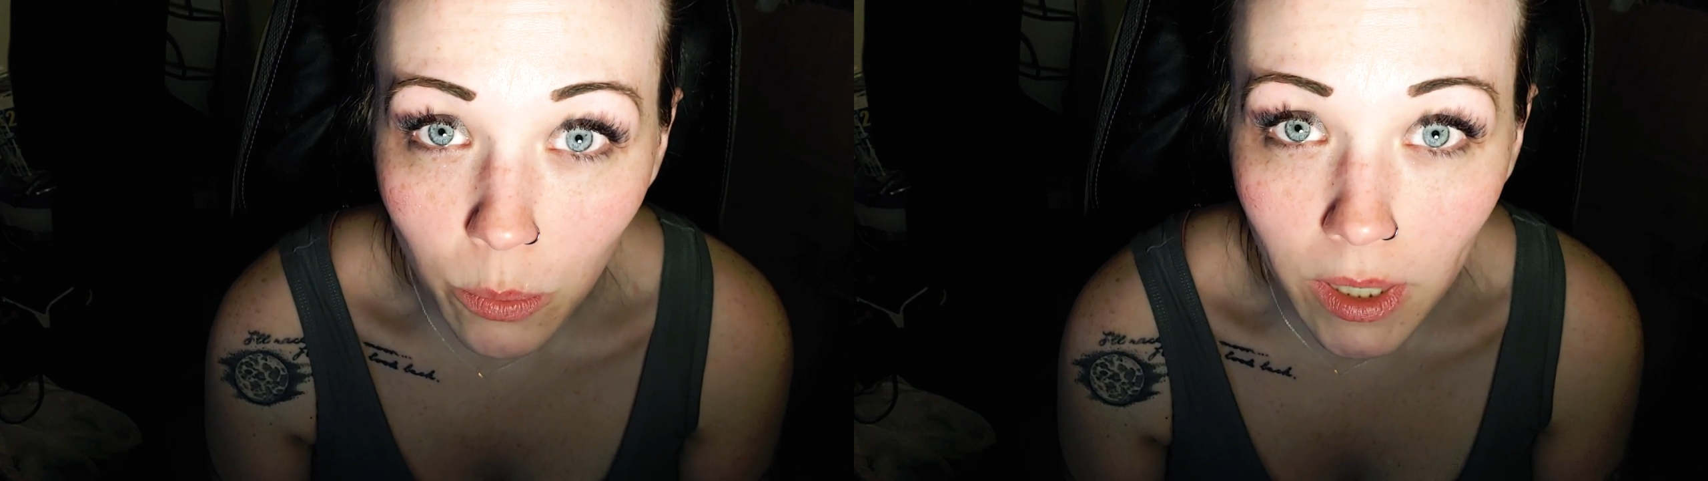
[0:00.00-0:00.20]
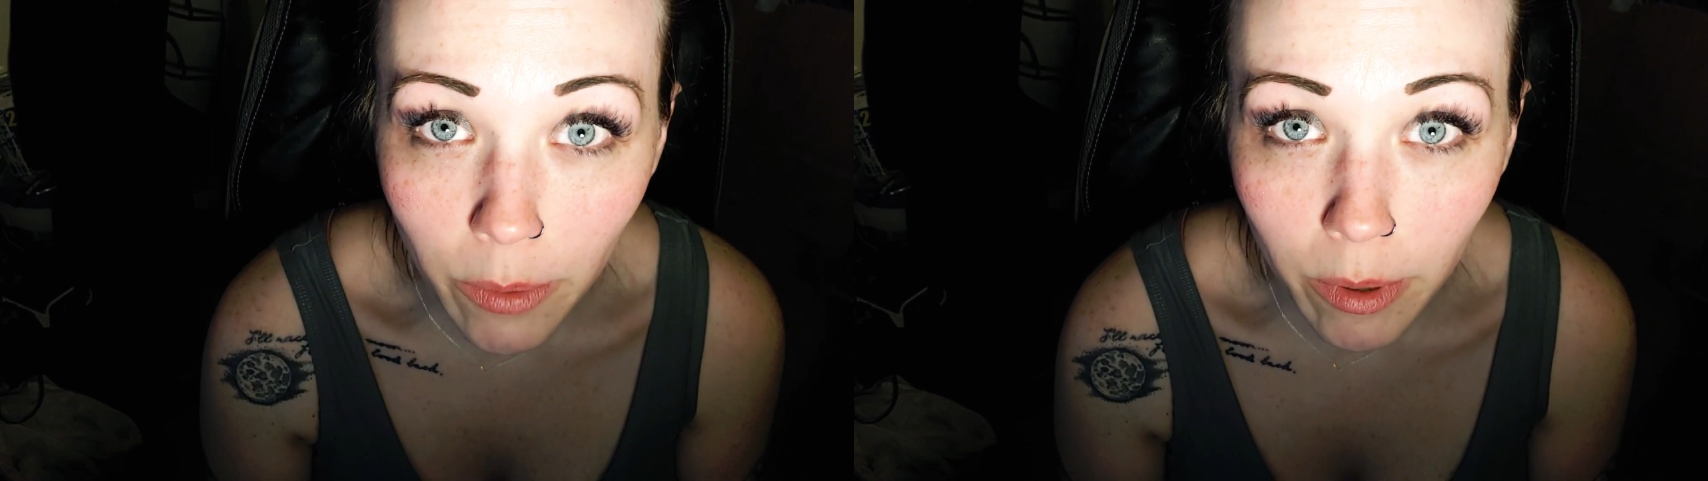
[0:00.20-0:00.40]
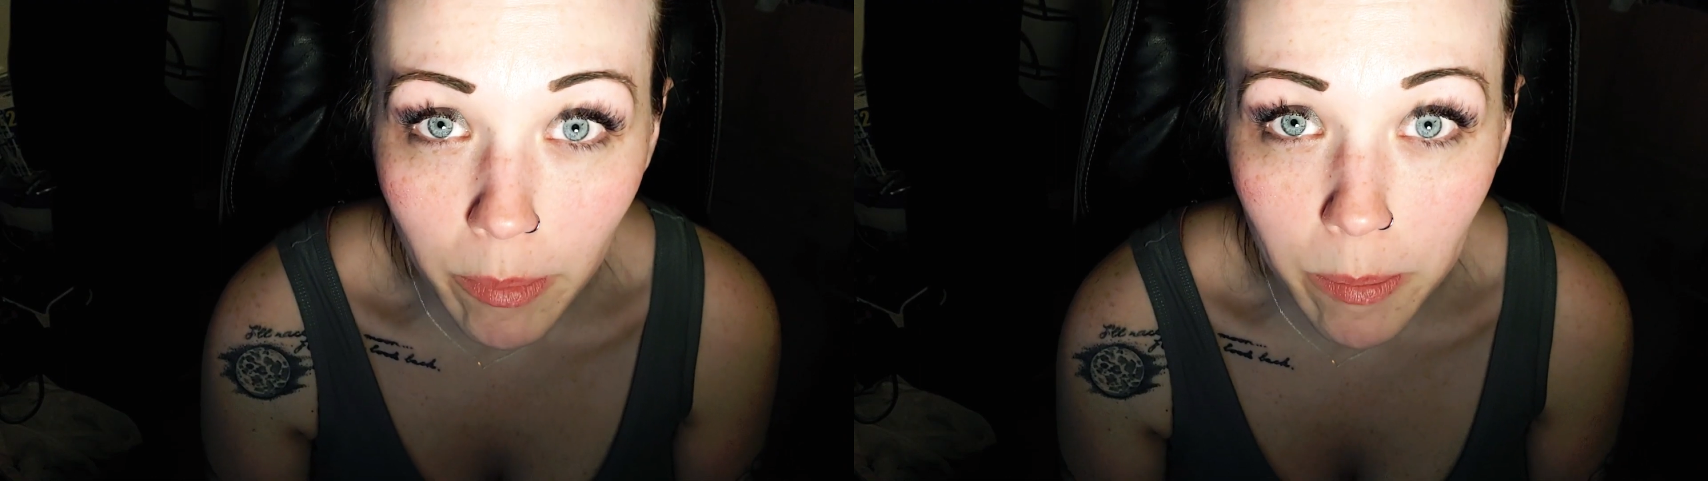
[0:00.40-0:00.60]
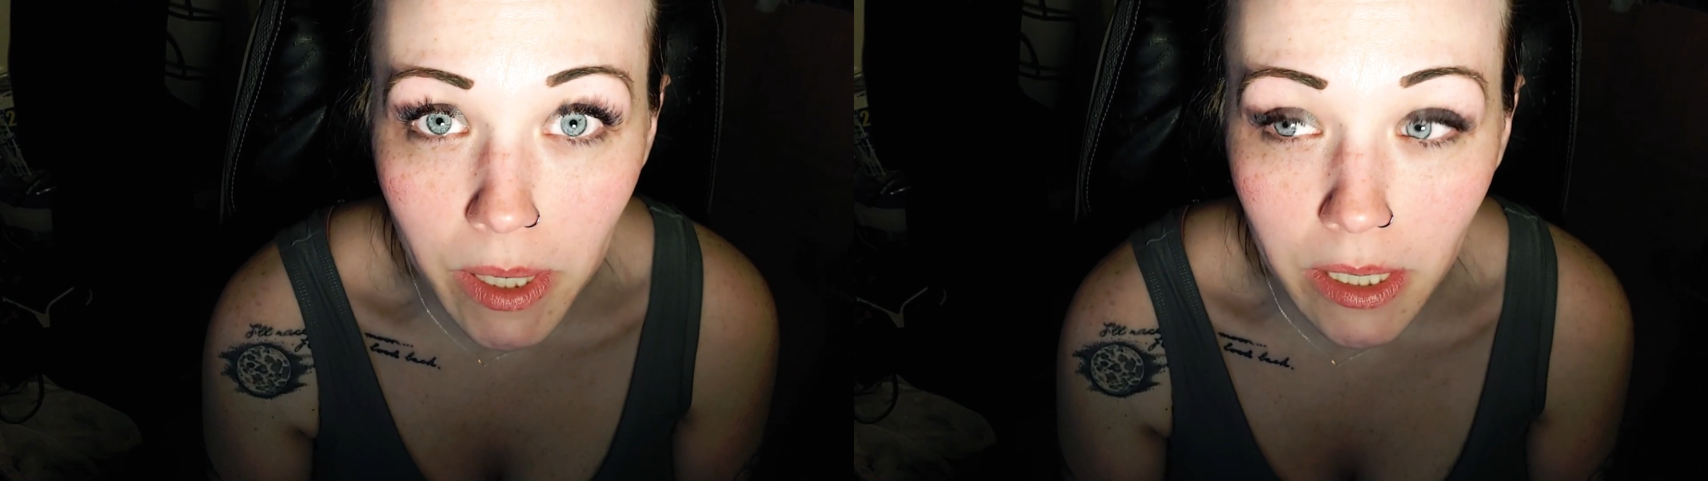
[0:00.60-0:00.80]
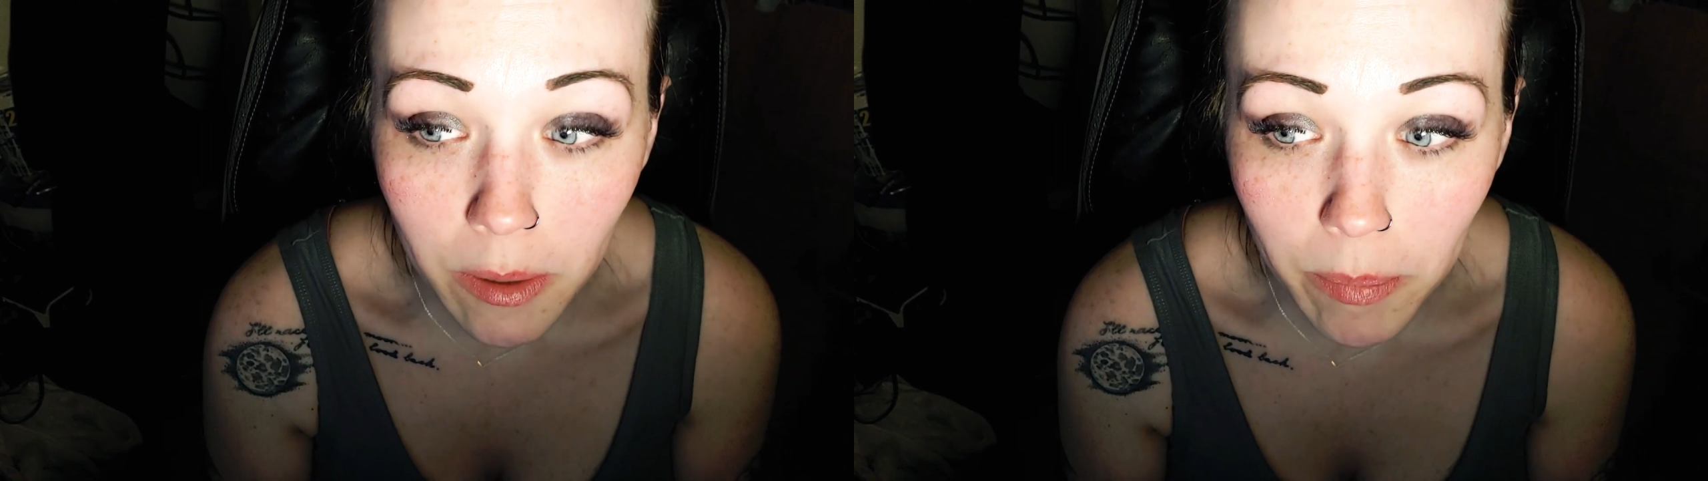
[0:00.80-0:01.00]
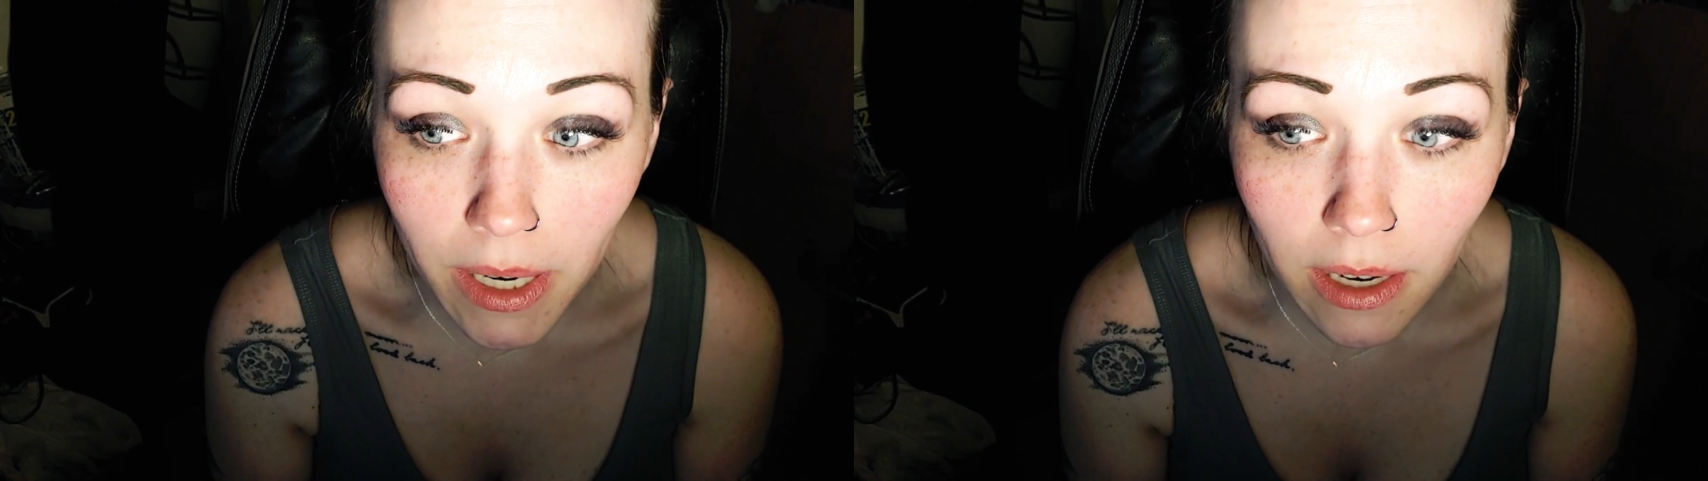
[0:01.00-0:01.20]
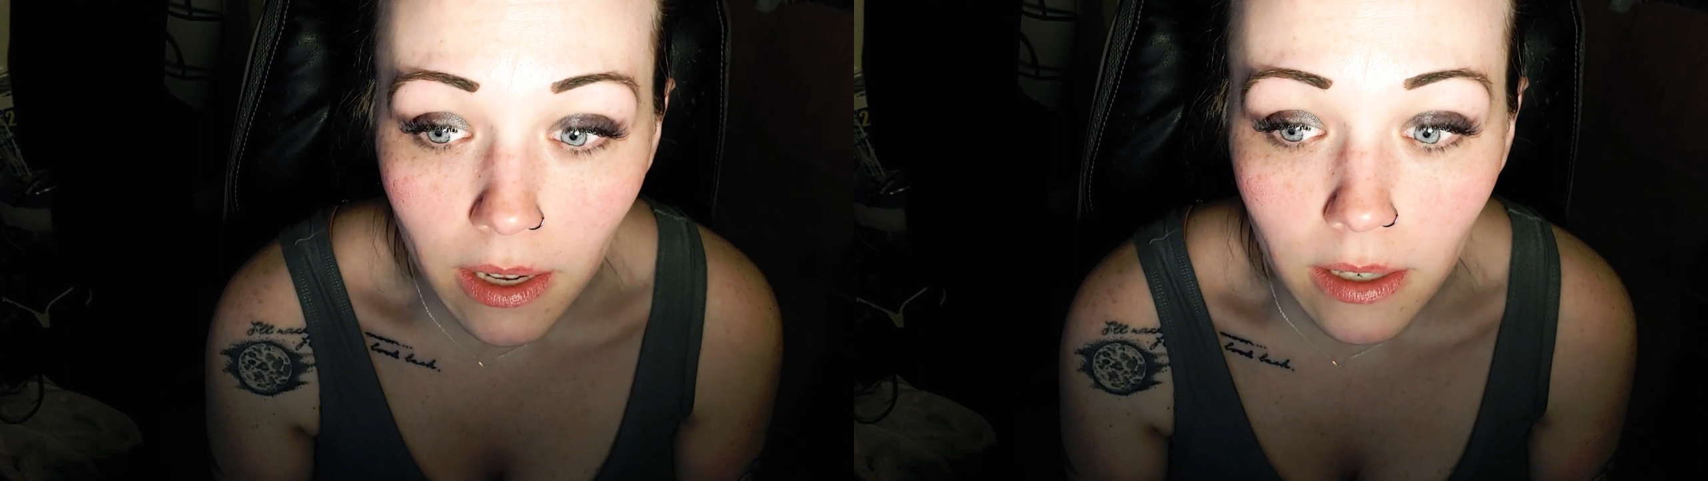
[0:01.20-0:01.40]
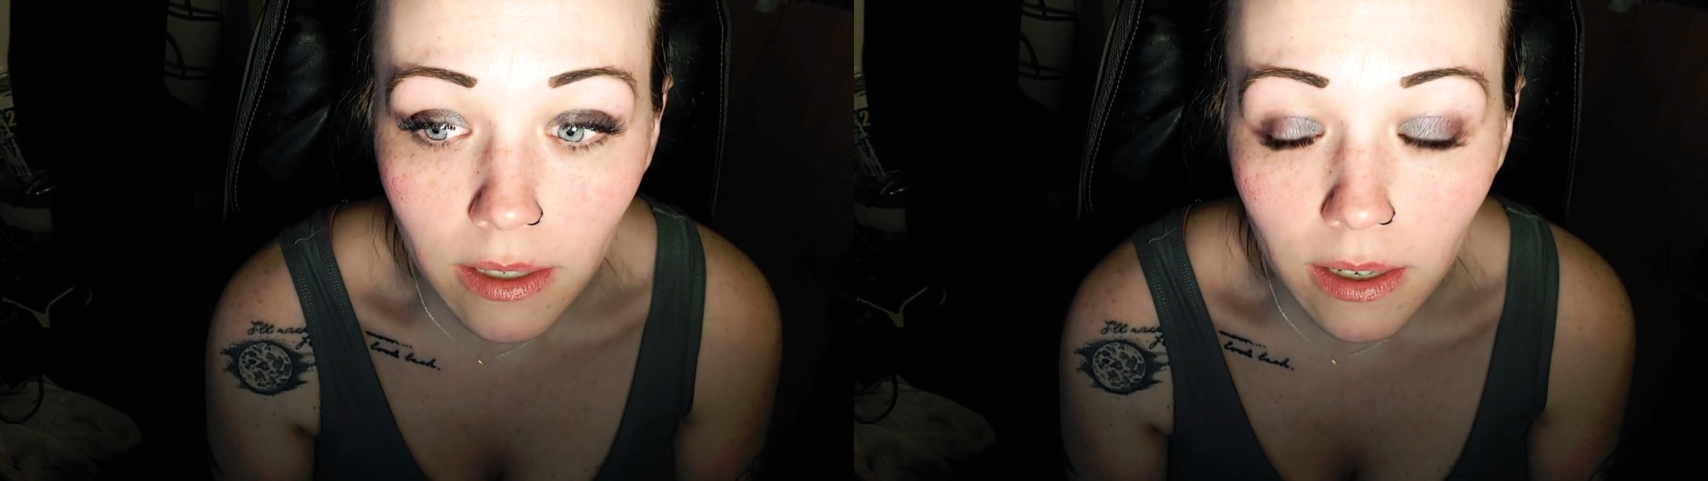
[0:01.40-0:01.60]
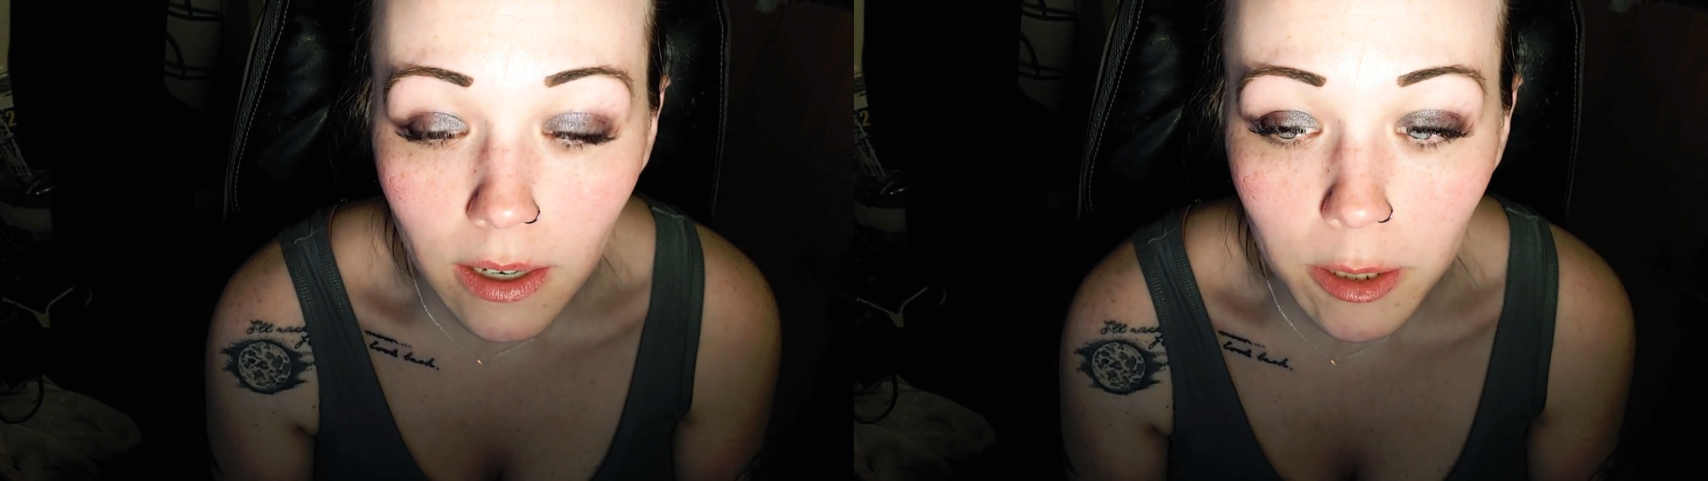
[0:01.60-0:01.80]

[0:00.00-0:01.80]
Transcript: when I wear my makeup. And,